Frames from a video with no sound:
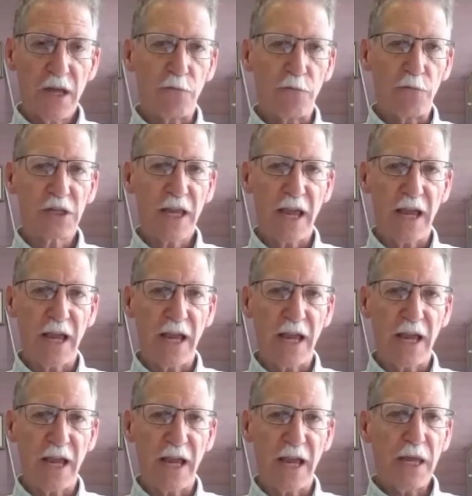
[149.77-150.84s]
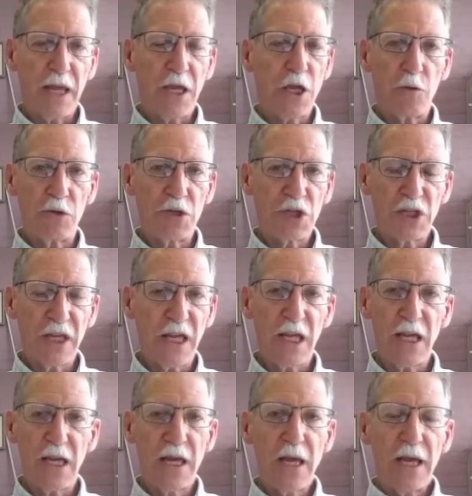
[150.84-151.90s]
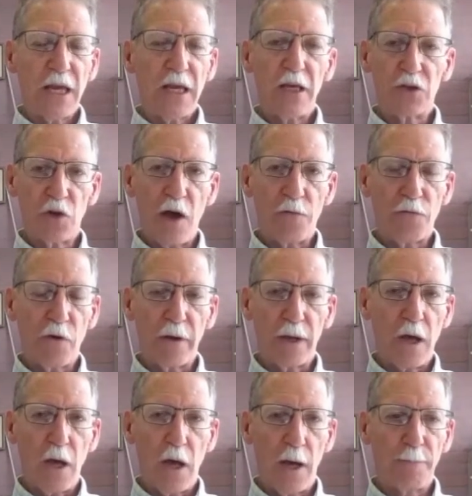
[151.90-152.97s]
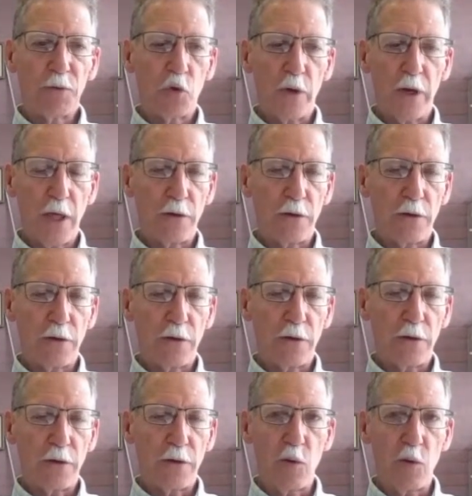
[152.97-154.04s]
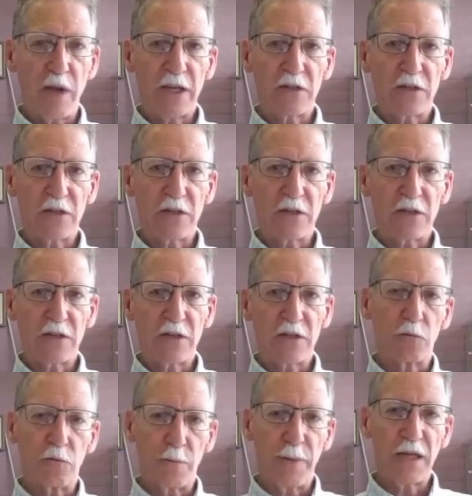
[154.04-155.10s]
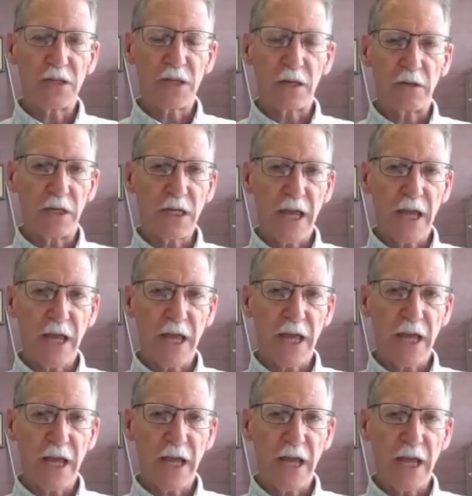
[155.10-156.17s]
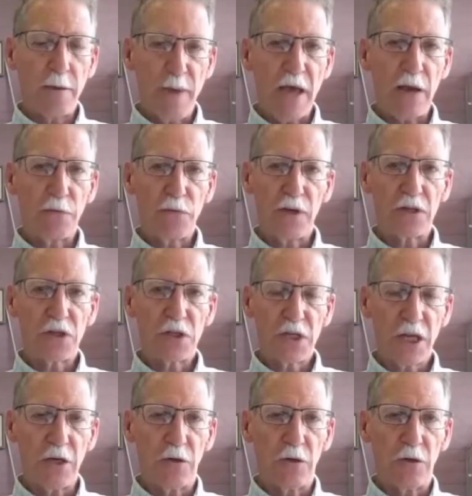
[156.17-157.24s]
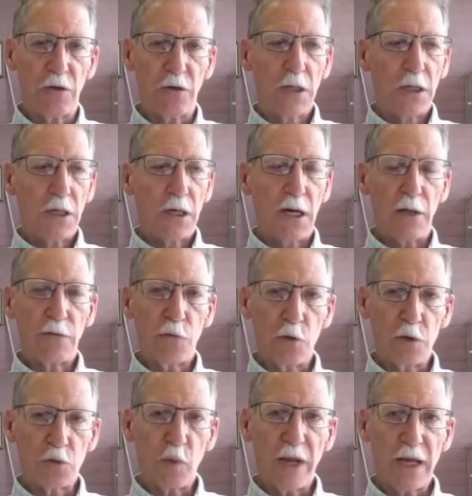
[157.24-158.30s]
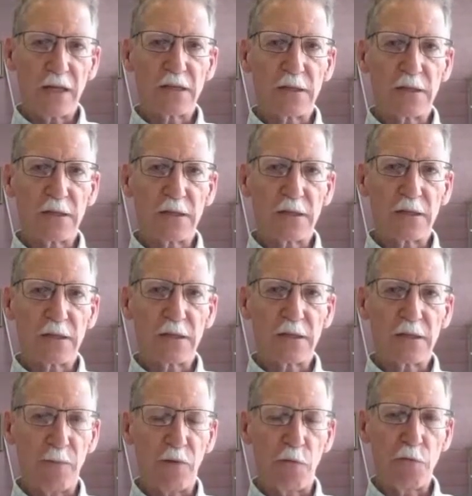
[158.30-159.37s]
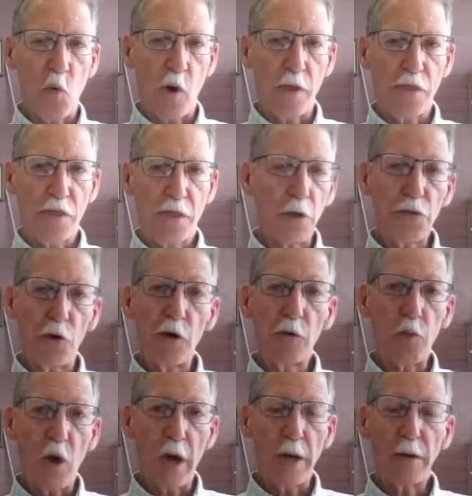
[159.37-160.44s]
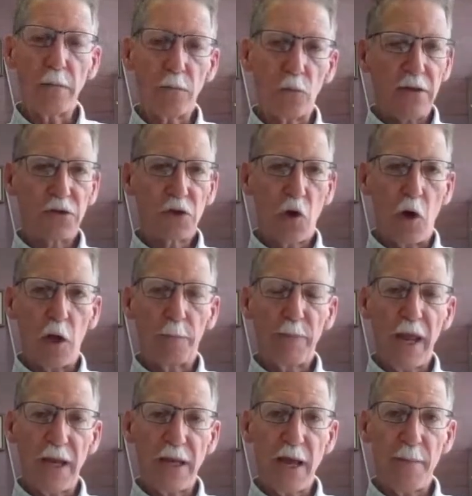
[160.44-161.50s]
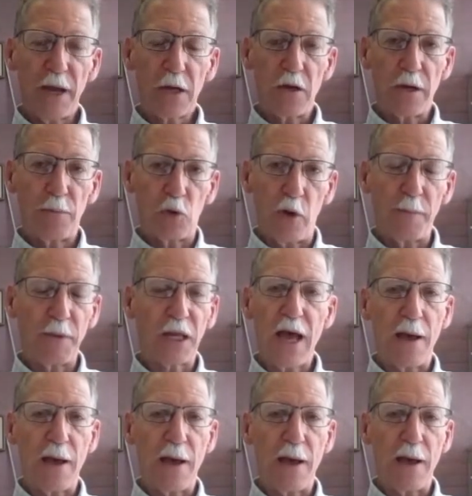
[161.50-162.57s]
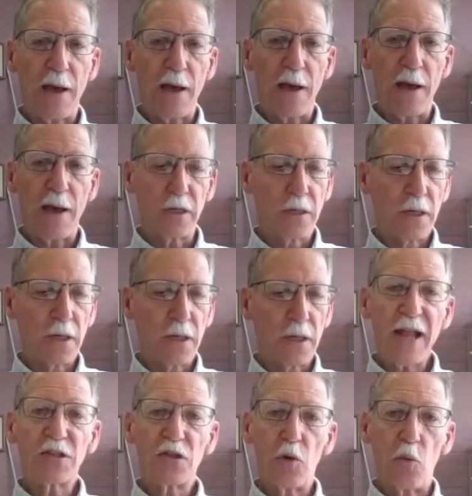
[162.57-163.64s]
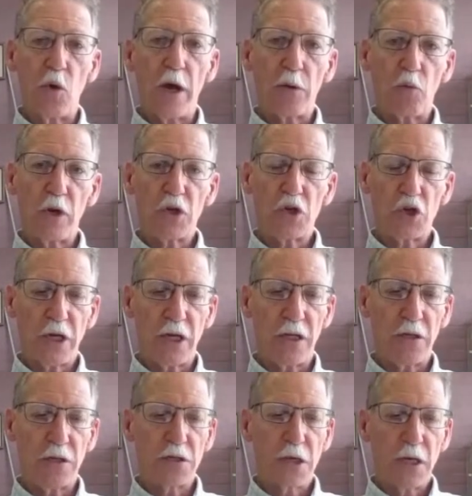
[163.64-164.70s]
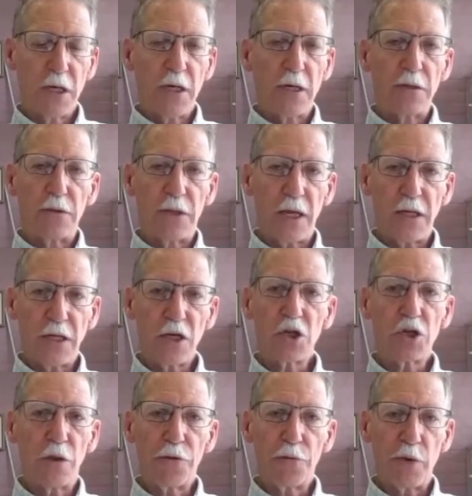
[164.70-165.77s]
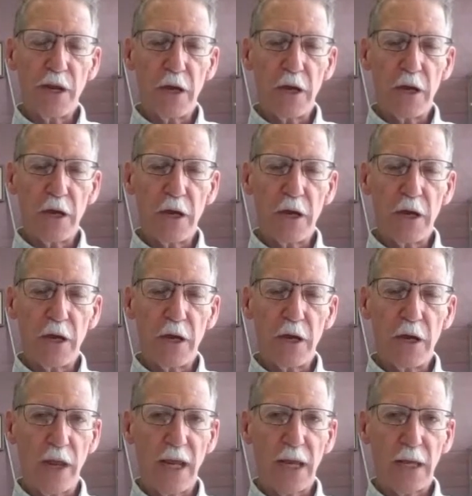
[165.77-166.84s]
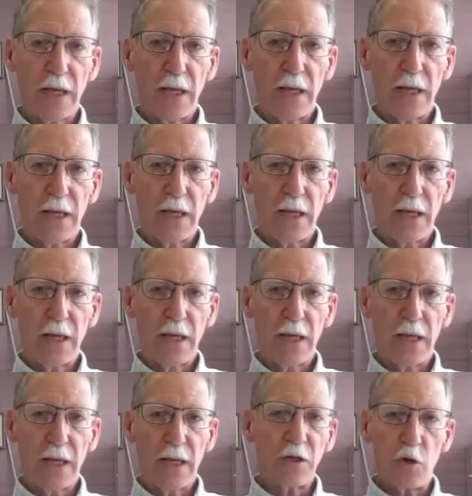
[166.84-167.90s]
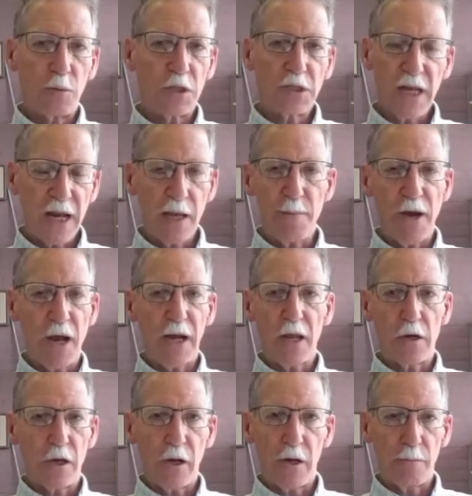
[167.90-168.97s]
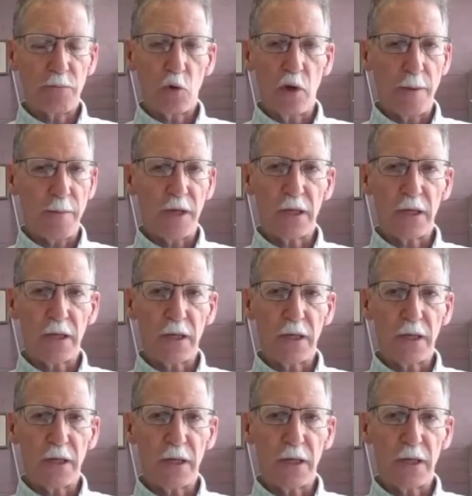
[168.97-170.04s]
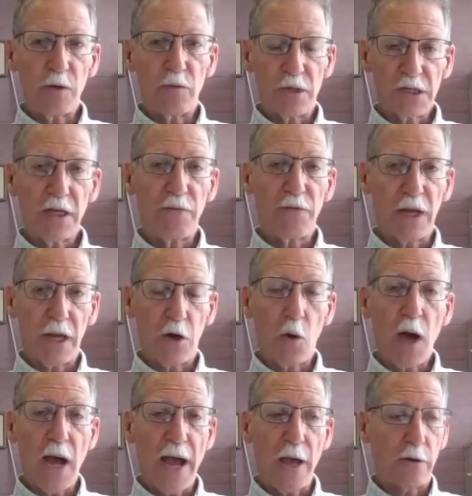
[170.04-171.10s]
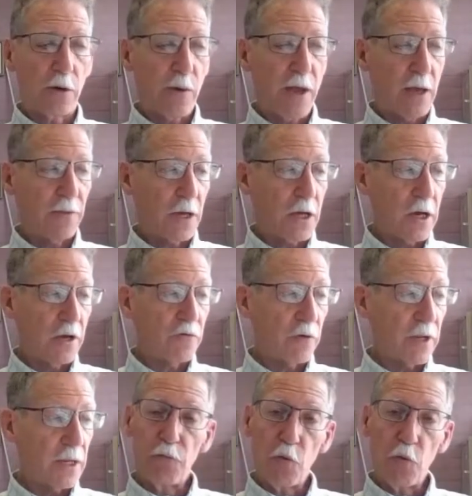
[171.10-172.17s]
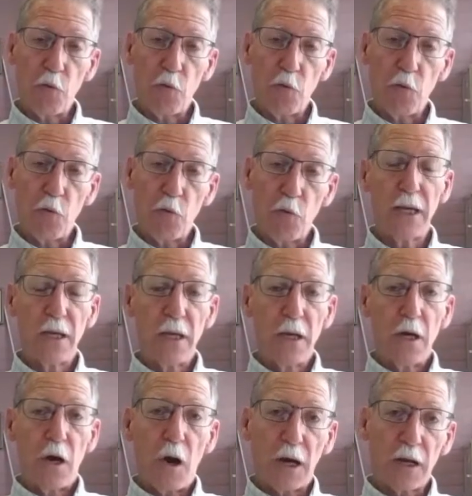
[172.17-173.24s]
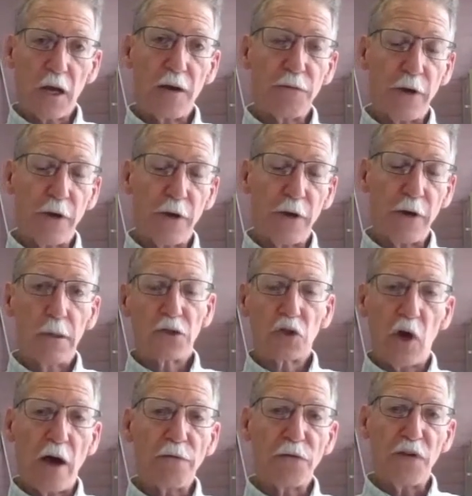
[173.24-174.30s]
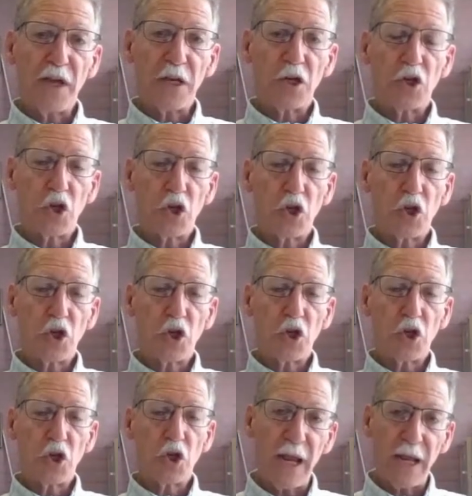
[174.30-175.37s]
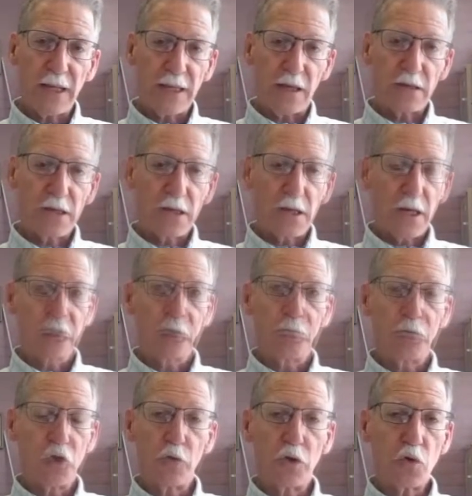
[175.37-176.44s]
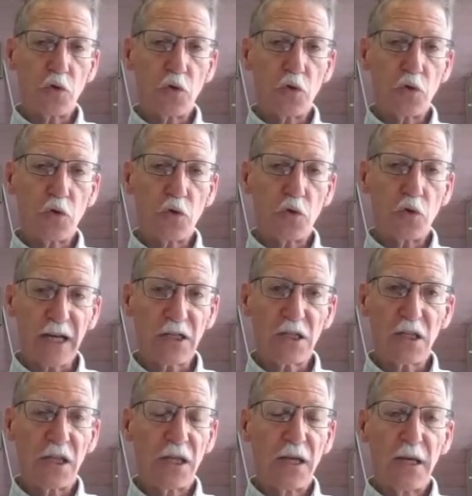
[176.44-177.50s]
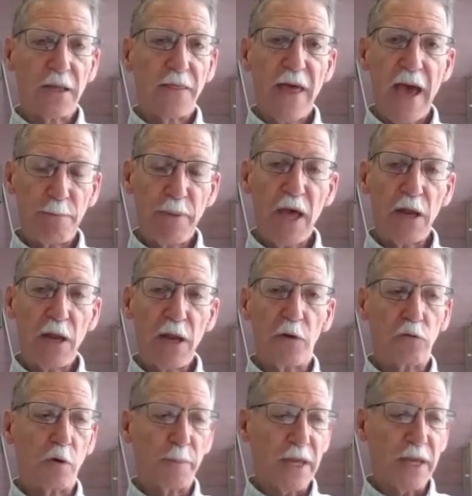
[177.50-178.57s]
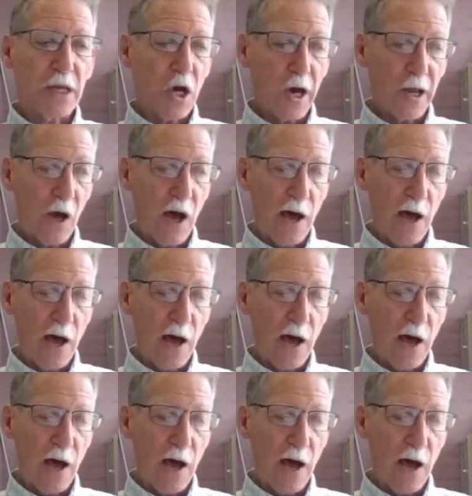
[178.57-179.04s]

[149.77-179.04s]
So in this case, PEUC is offering up to another 53 weeks of benefits. It will basically take the benefits till the first week in September 4th. The third one is called Pandemic Unemployment Compensation, and that's the one which is the additional $300 a week that basically almost anybody on unemployment has been receiving in Ohio and around the country. Unfortunately, our governor saw fit to terminate this. As of June 26th, that benefit will be cut